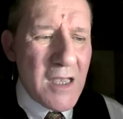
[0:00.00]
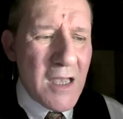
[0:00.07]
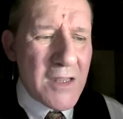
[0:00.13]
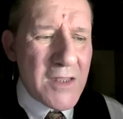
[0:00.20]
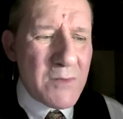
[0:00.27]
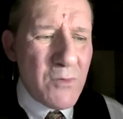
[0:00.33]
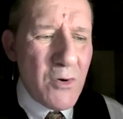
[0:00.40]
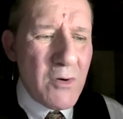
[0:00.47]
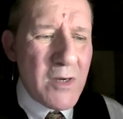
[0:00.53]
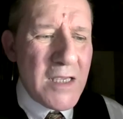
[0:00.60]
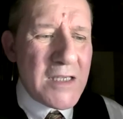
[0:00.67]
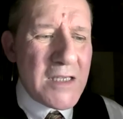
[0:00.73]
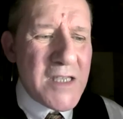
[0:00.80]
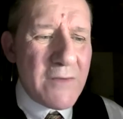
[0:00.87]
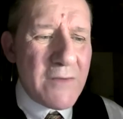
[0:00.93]
and the more he
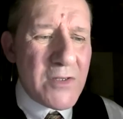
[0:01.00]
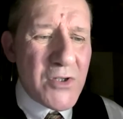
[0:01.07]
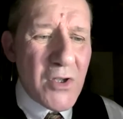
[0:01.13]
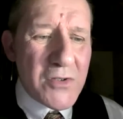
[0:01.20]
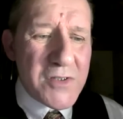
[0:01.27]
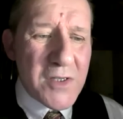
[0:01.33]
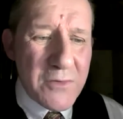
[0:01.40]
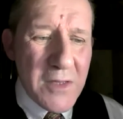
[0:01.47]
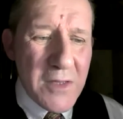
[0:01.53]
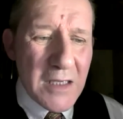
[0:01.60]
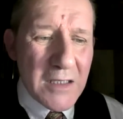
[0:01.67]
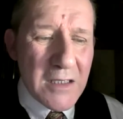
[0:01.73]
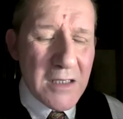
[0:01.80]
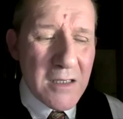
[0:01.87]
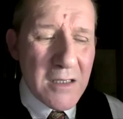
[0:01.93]
endeavored not to
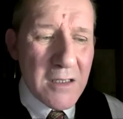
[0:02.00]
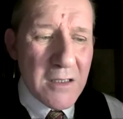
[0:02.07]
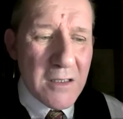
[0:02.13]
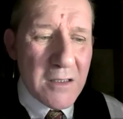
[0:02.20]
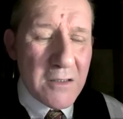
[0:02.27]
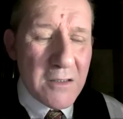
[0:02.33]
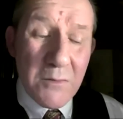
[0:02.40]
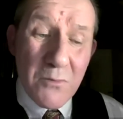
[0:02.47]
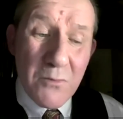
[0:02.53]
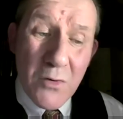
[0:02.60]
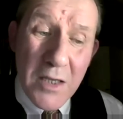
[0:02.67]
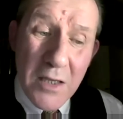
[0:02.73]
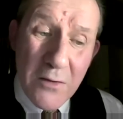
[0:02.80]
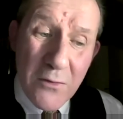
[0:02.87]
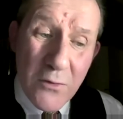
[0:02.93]
think, the more
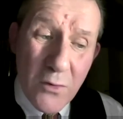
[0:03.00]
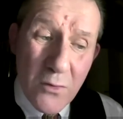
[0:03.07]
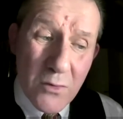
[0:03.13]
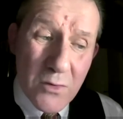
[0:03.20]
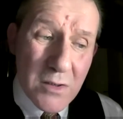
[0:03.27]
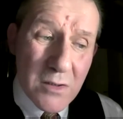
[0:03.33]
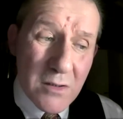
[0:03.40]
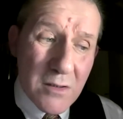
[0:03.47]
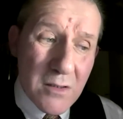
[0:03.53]
he thought.